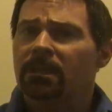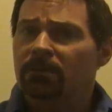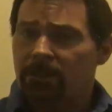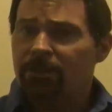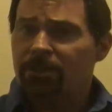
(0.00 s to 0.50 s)
that
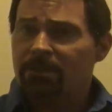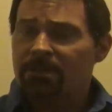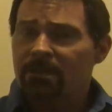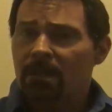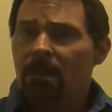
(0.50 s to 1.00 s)

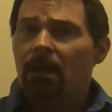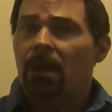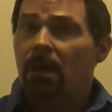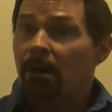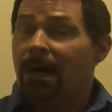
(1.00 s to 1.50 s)
clinicians
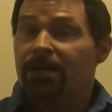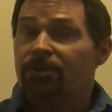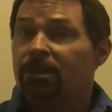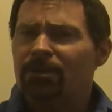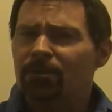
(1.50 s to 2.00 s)
are
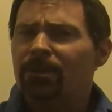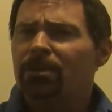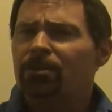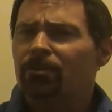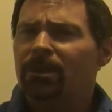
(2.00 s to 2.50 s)
actually doing
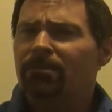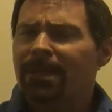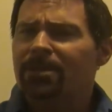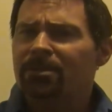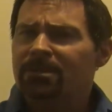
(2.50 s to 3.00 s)
to treat
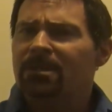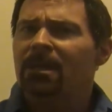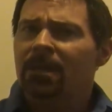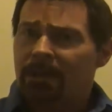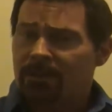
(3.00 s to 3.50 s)
patients
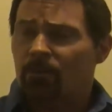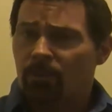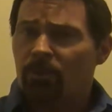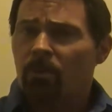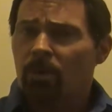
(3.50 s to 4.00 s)
in the
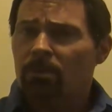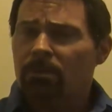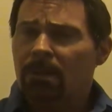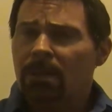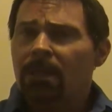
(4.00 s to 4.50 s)
real world,
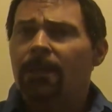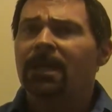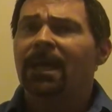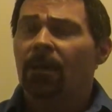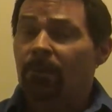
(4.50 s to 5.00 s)

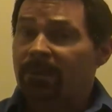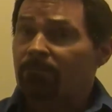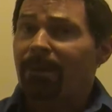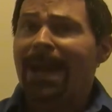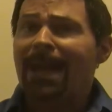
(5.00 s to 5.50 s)
and we can
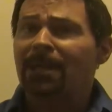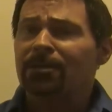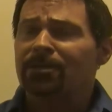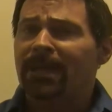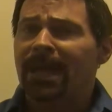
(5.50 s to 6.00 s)

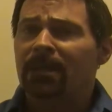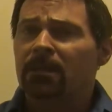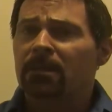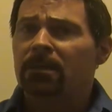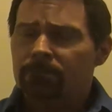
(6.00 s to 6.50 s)
package that.
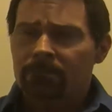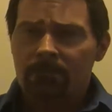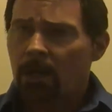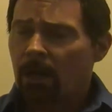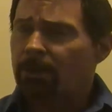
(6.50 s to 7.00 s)

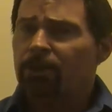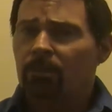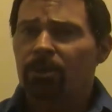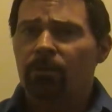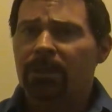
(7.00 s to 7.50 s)

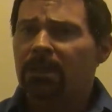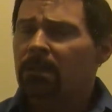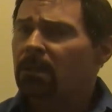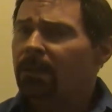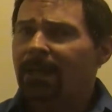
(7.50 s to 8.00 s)

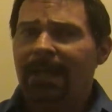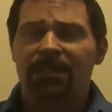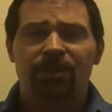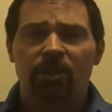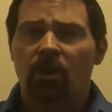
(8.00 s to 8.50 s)
RWE,
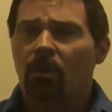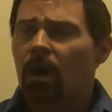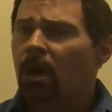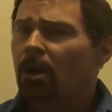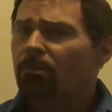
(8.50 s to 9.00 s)

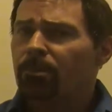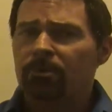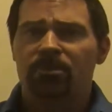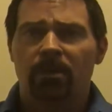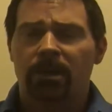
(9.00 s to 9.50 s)
HEOR,
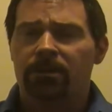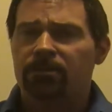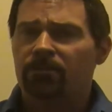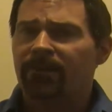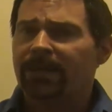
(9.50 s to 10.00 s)
post-market
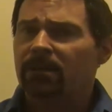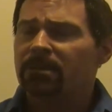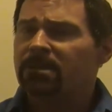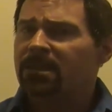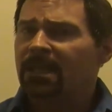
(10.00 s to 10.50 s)

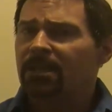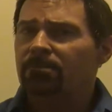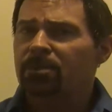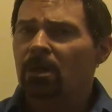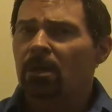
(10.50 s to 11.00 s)
surveillance
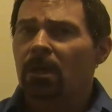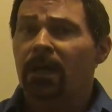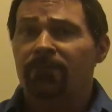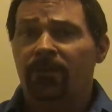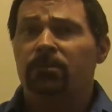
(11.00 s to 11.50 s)
teams
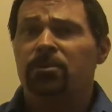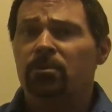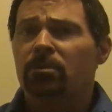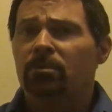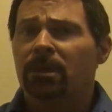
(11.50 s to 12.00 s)
at
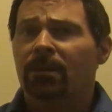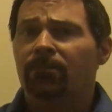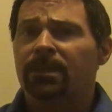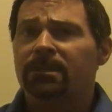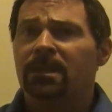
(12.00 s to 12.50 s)
pharmaceutical
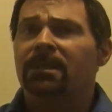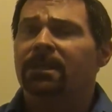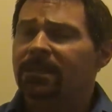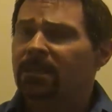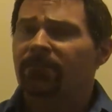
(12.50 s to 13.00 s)
companies
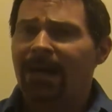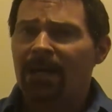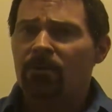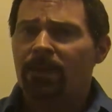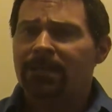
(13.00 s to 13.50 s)
can then
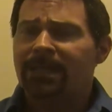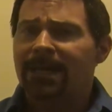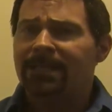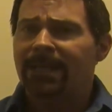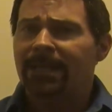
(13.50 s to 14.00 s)
evaluate
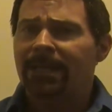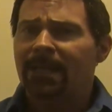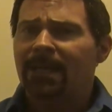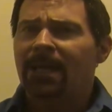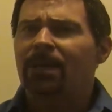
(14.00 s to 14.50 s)
that data
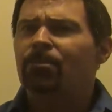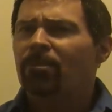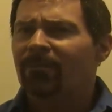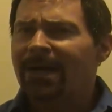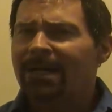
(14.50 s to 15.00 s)
and
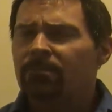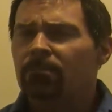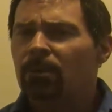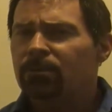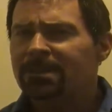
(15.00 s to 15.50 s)
provide
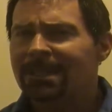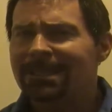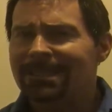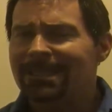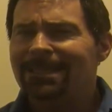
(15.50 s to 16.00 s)
most
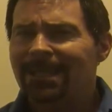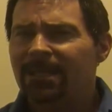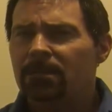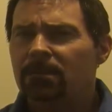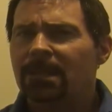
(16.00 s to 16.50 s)

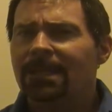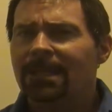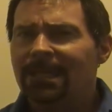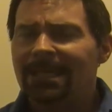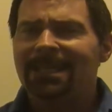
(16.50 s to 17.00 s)
detailed,
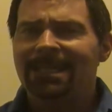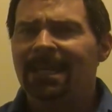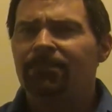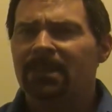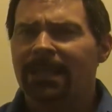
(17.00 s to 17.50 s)

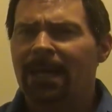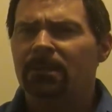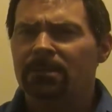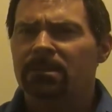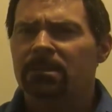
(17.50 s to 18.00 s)
in-depth
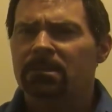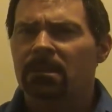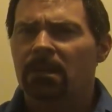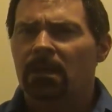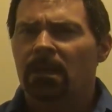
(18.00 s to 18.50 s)

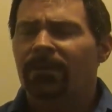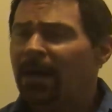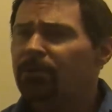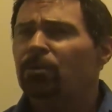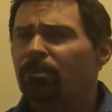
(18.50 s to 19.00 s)
analysis of
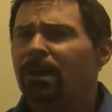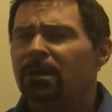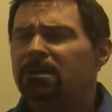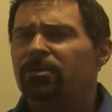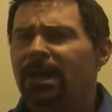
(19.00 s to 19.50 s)
how their
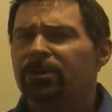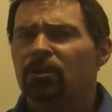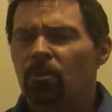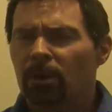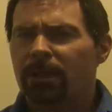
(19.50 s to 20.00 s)
products are
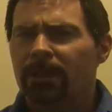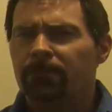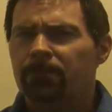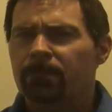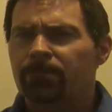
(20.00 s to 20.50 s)
actually working.
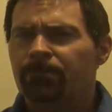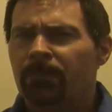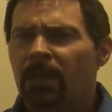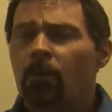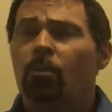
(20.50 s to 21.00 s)

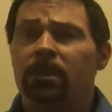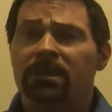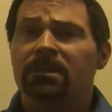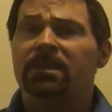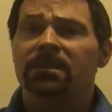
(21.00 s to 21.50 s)
What
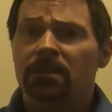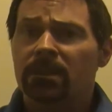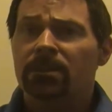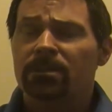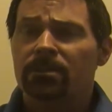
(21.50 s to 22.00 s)
does this
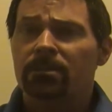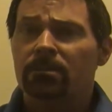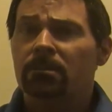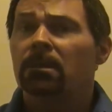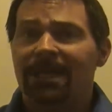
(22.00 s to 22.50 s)
lead us
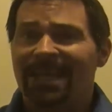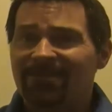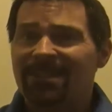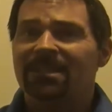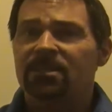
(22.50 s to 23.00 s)
to?
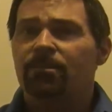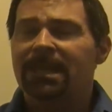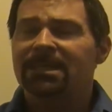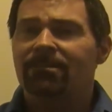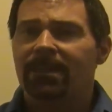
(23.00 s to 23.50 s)

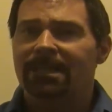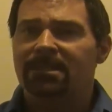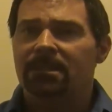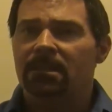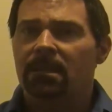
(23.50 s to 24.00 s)
Evidence-based
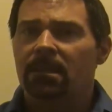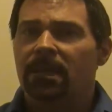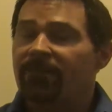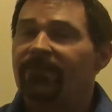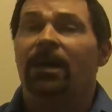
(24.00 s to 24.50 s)
medicine
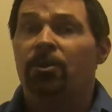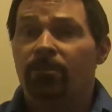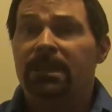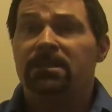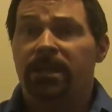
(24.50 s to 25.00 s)
and
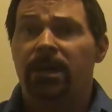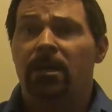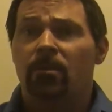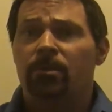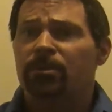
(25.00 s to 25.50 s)
value-based care,
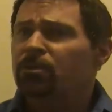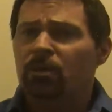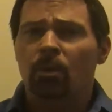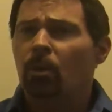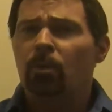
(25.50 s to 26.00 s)
which is the
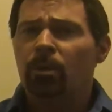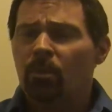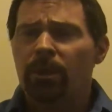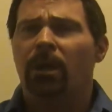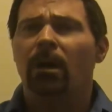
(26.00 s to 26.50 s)
goal that
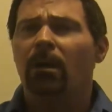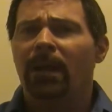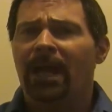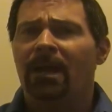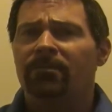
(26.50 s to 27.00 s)
we all
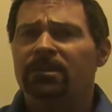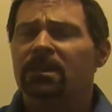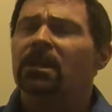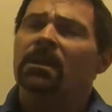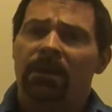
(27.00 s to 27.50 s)
have as
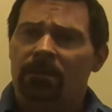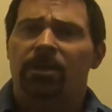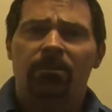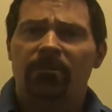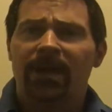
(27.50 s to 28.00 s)

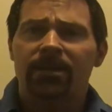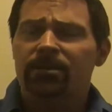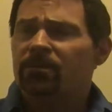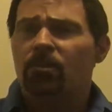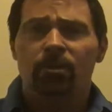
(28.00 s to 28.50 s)
healthcare providers.
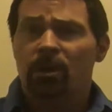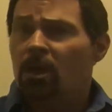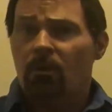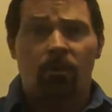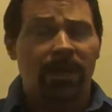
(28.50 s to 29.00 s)
Of course,
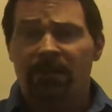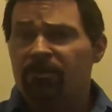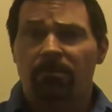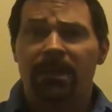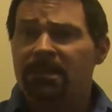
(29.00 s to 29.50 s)
we have
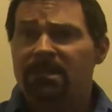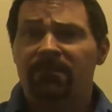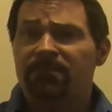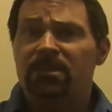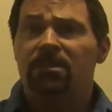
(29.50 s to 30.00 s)
tremendous
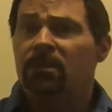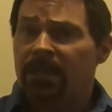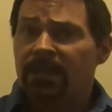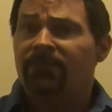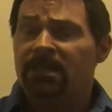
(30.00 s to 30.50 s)
emphasis on
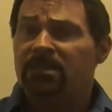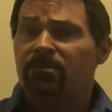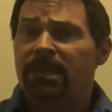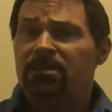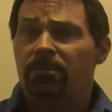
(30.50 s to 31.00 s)

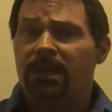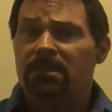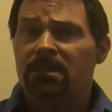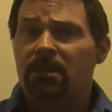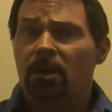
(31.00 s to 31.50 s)
evidence-based
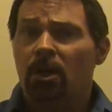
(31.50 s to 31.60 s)
medicine.